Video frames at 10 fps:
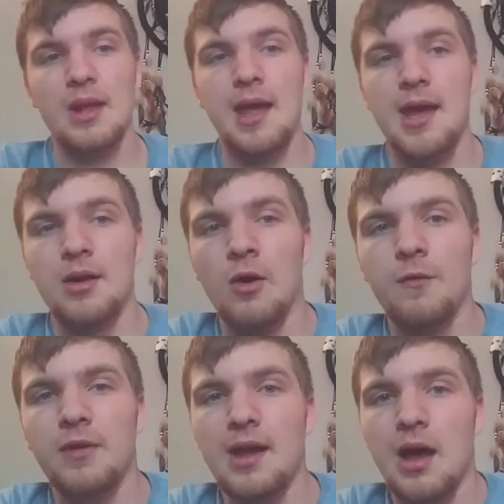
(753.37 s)
and
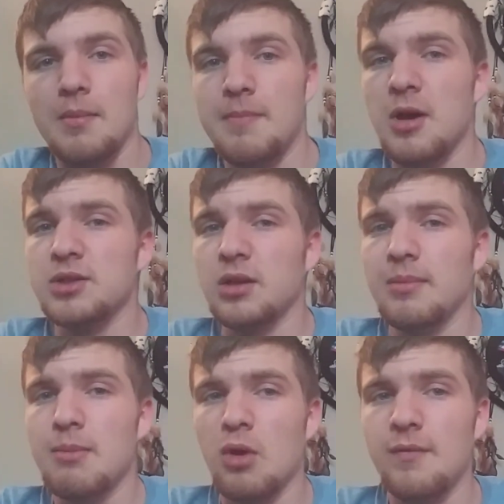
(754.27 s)
hopefully I'll be posting a
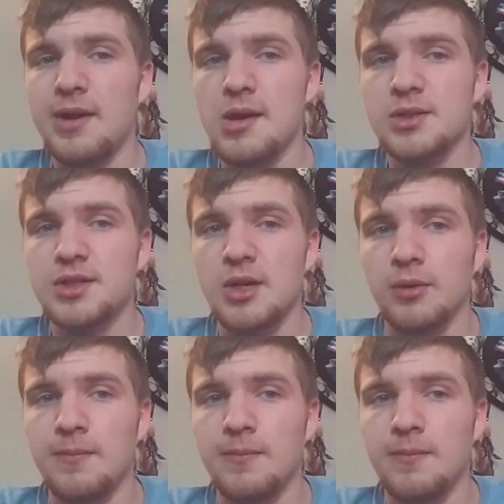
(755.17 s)
little bit more videos soon.